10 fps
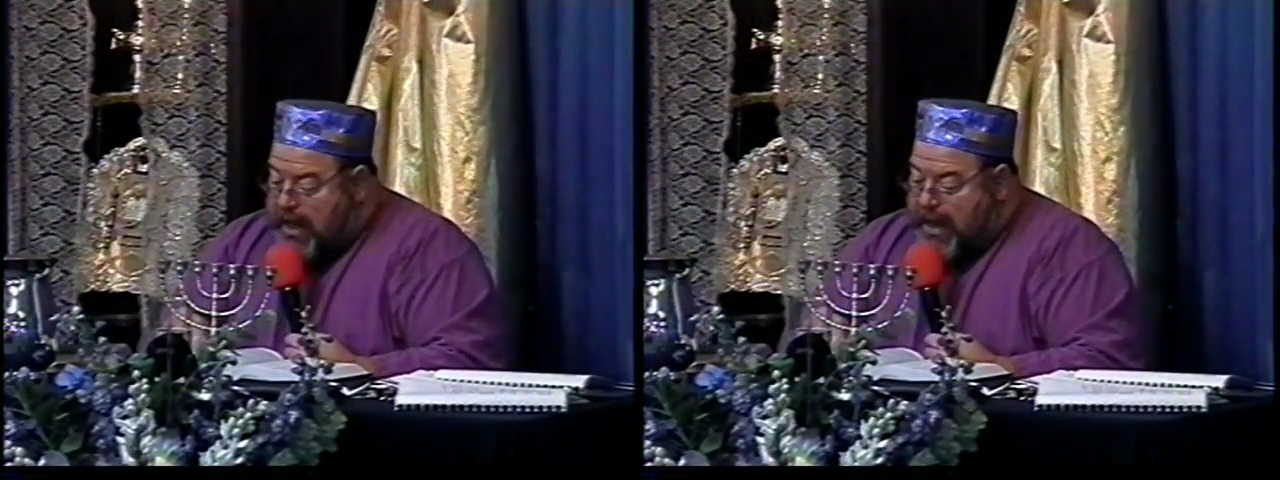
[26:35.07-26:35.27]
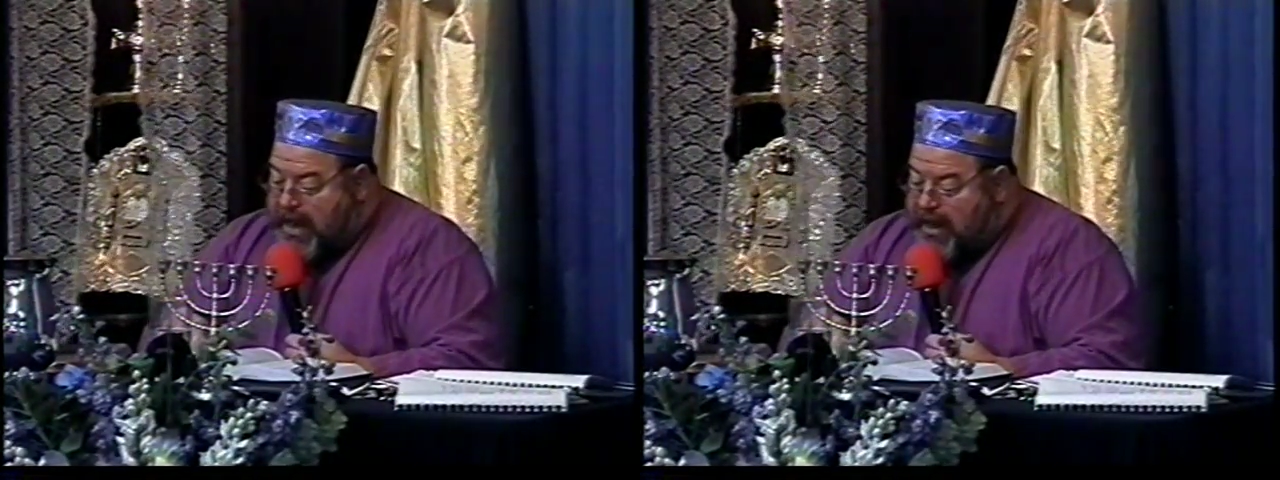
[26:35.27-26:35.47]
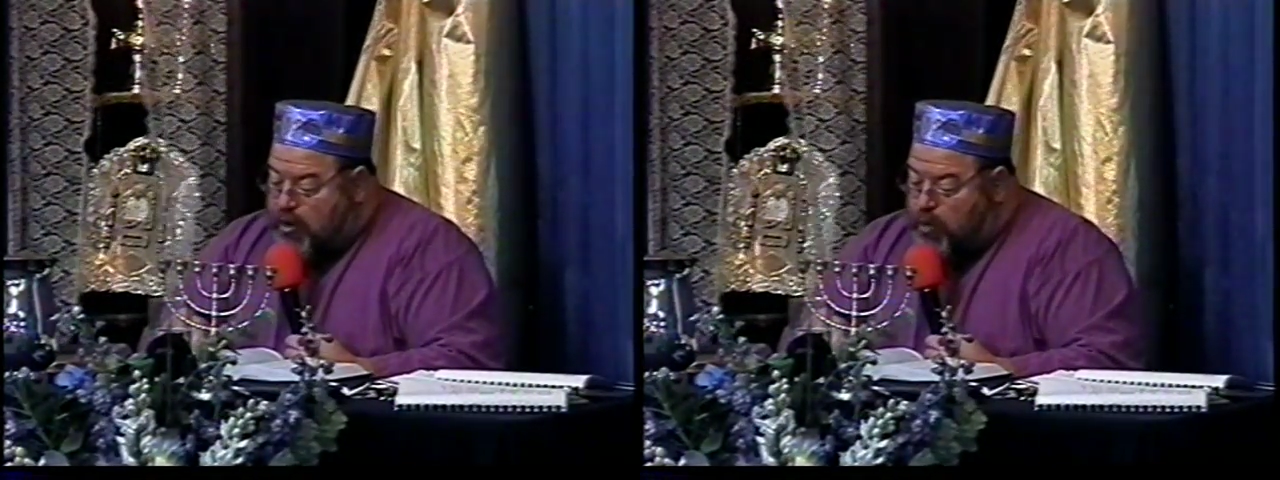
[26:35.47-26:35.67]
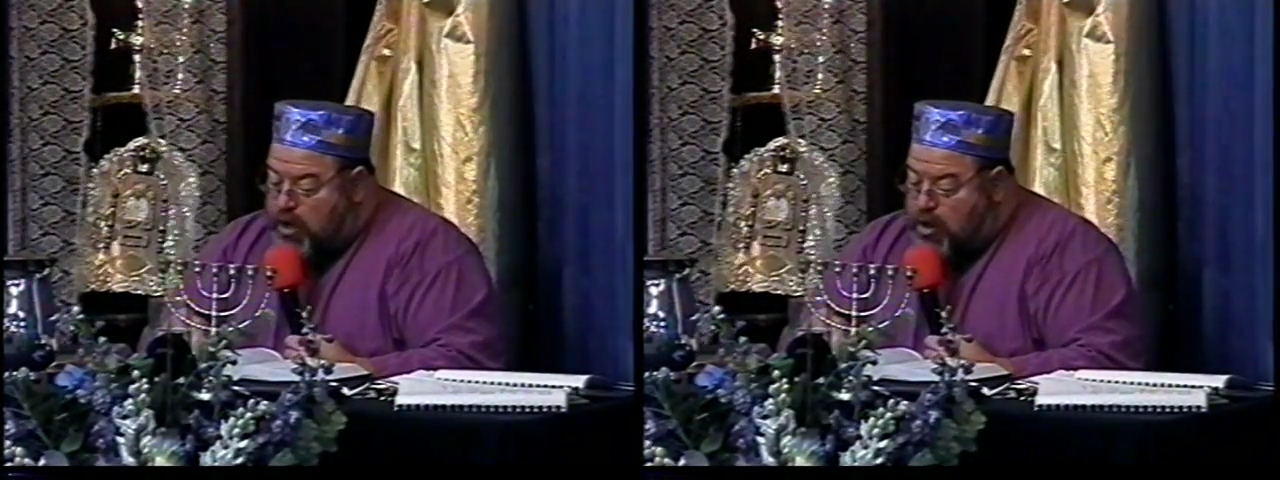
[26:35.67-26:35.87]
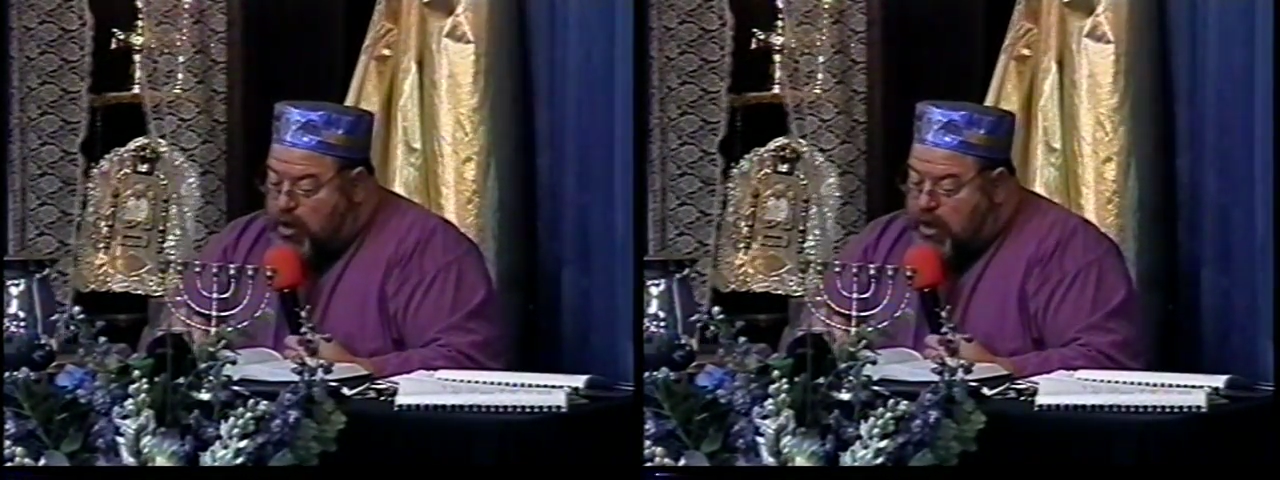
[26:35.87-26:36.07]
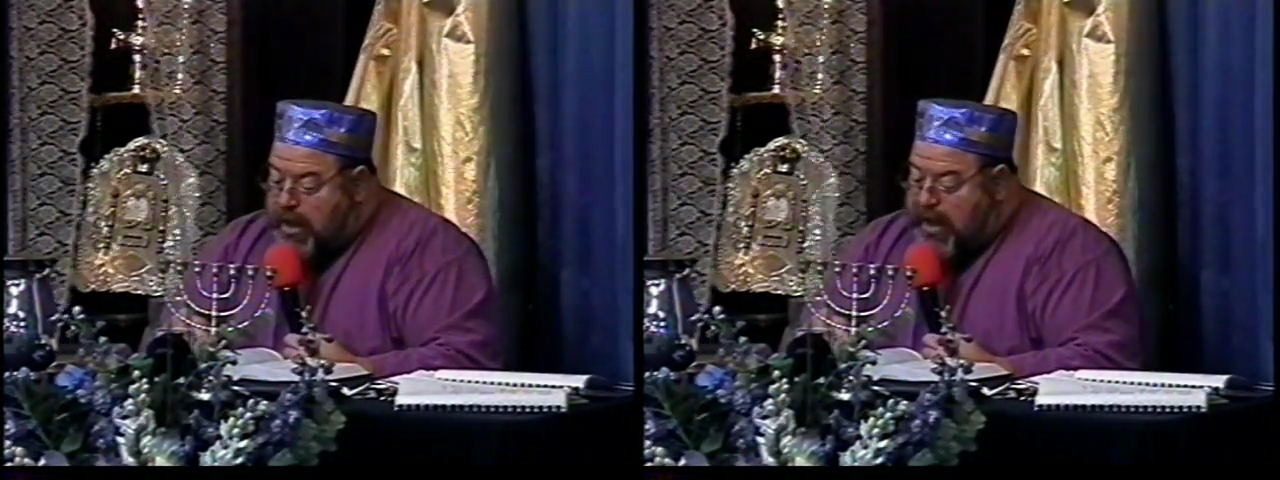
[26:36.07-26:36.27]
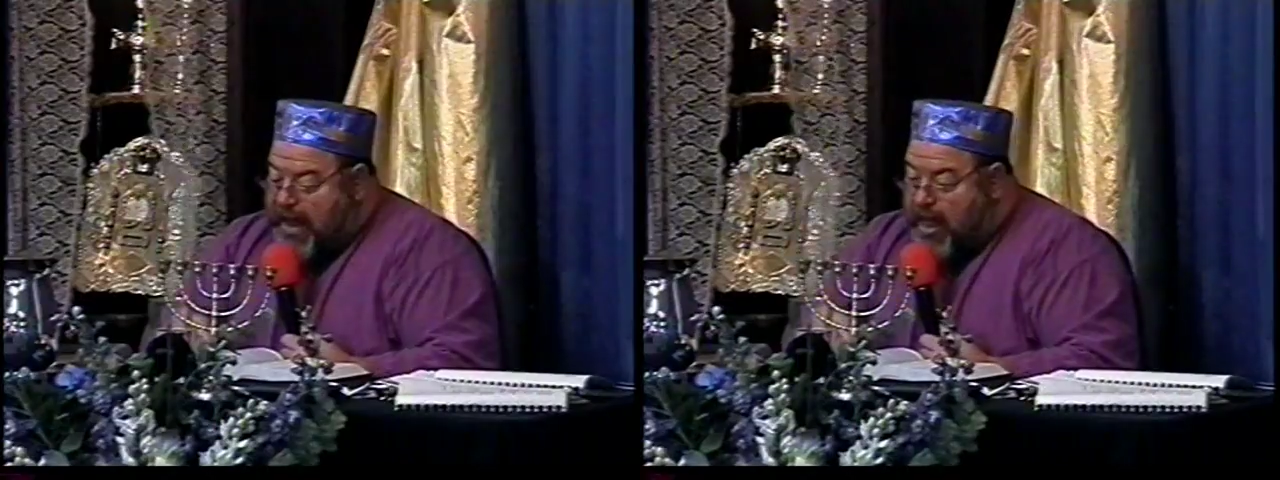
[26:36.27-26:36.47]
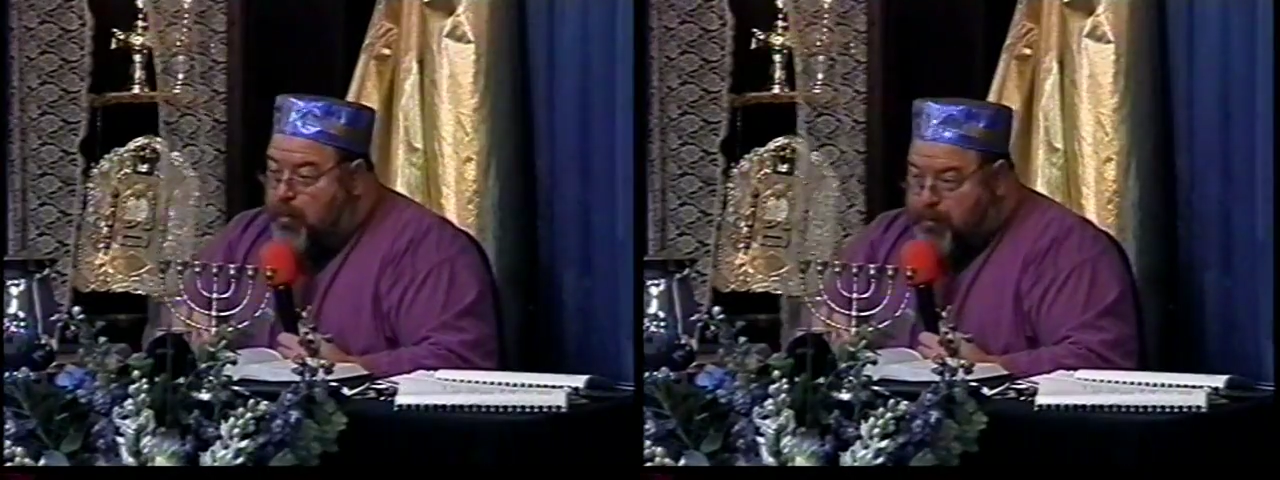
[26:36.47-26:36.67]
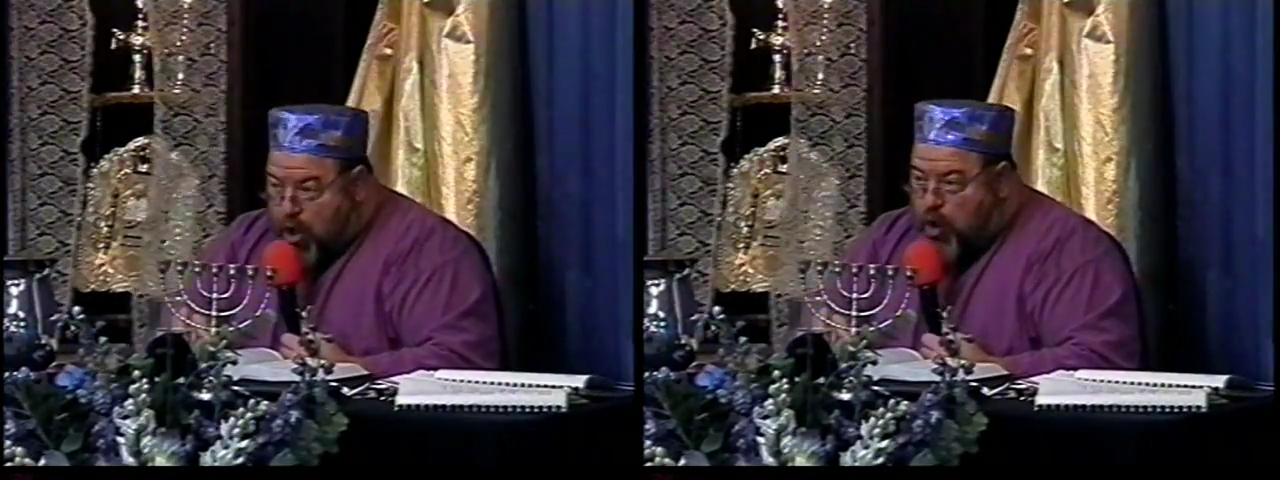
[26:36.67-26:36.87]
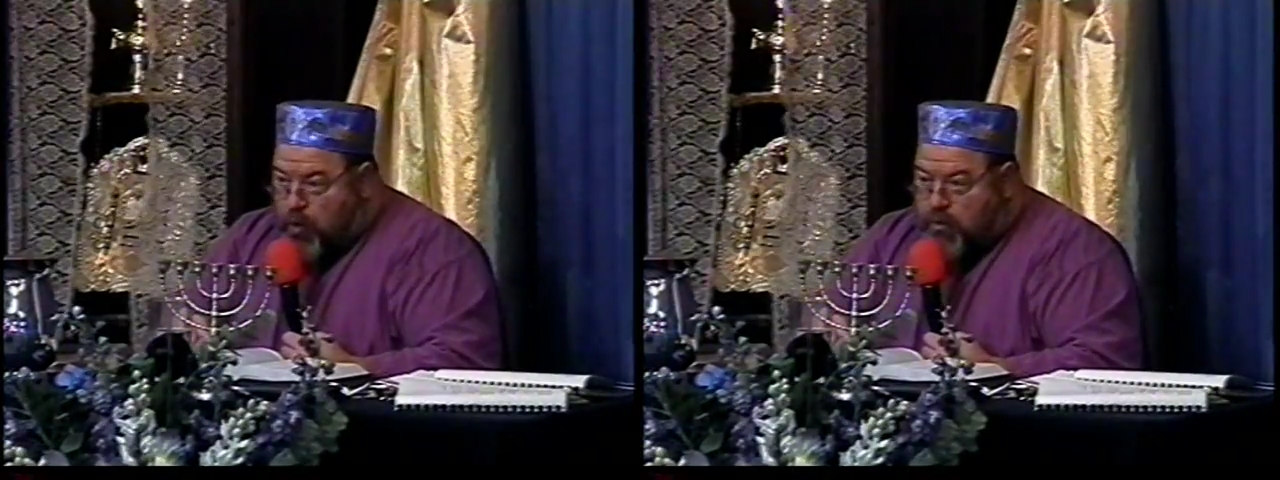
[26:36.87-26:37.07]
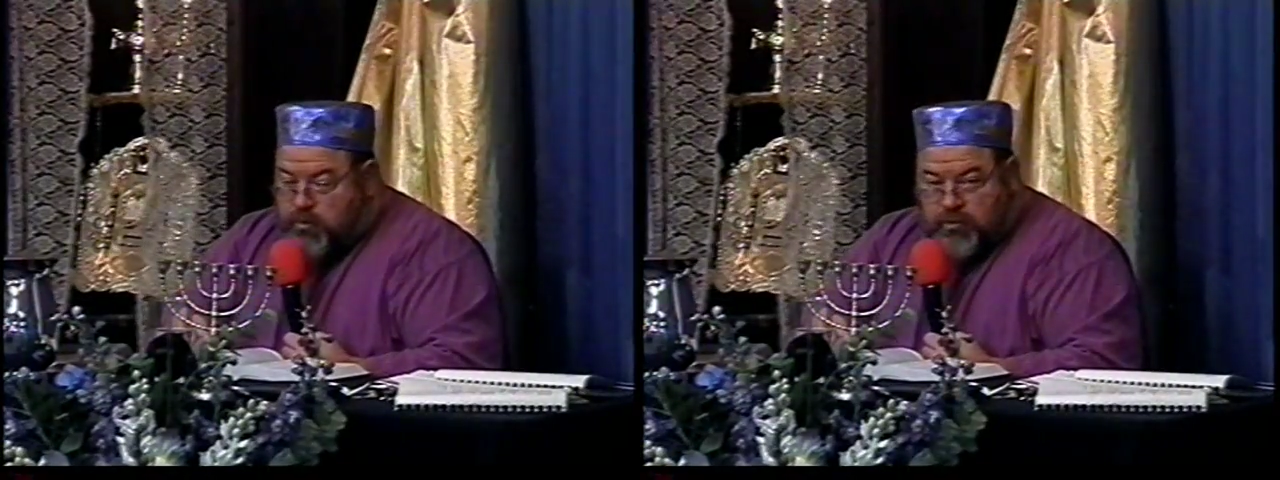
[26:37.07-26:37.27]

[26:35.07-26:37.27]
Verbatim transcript: I will help you.